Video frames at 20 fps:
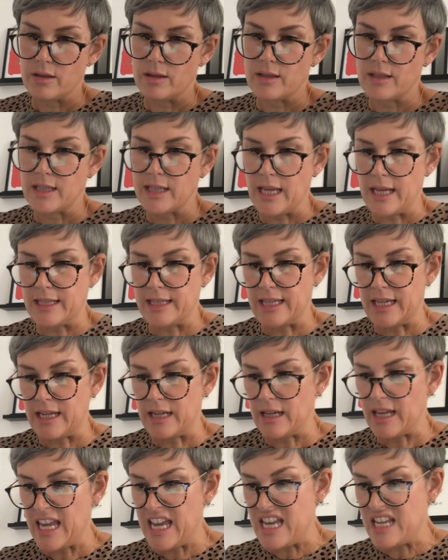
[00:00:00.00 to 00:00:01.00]

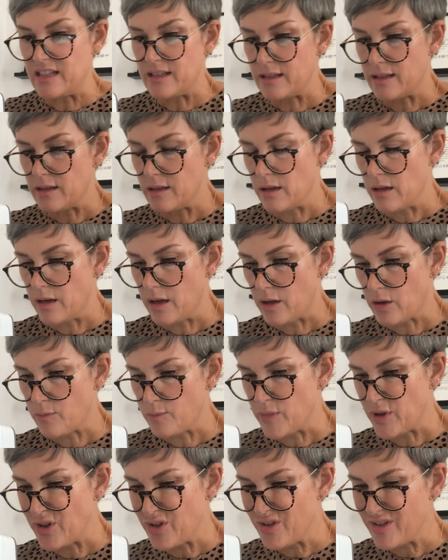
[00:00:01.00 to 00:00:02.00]
setting is.
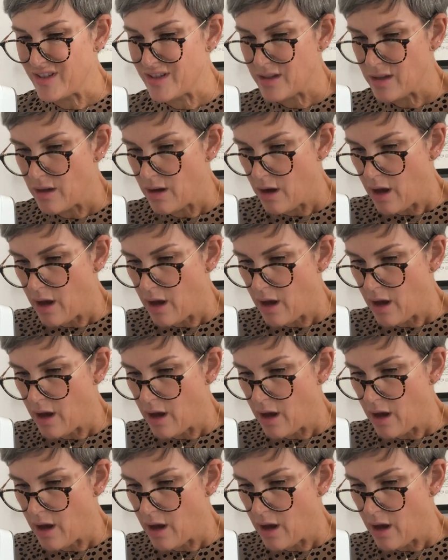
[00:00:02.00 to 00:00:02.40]
Because